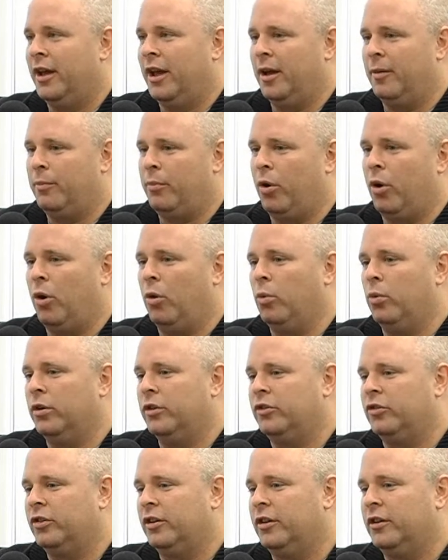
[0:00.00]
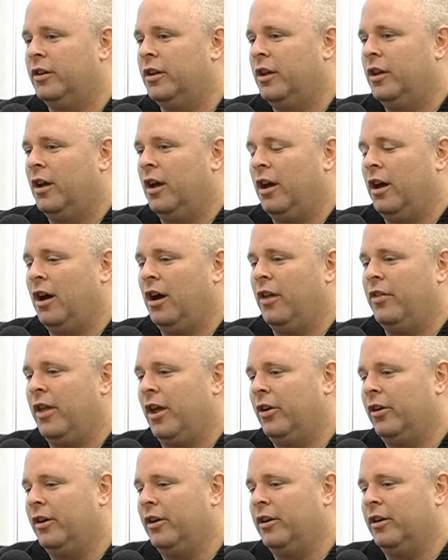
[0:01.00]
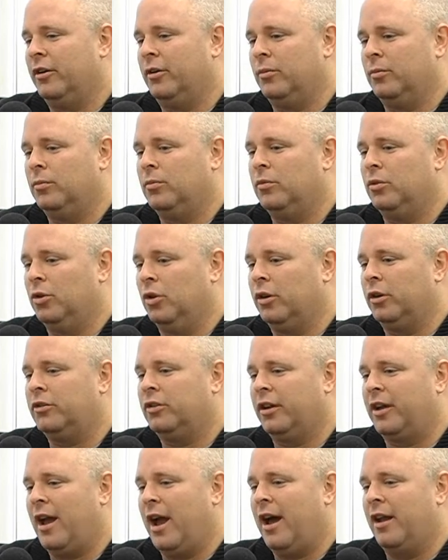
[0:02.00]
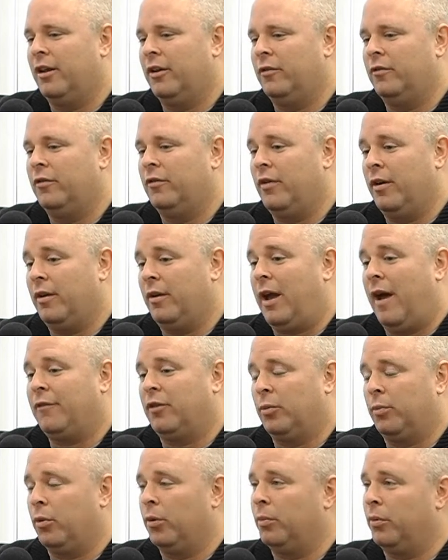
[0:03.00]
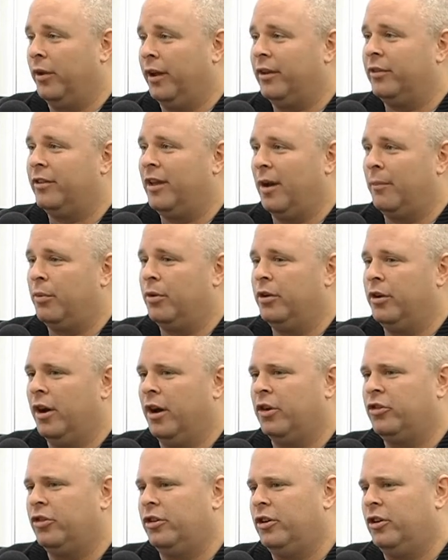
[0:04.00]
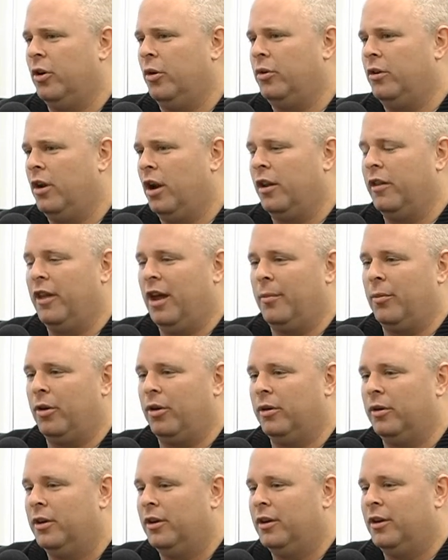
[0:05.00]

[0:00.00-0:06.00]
and Paul Woodson that are going to look to kind of have to replace that production. None of them are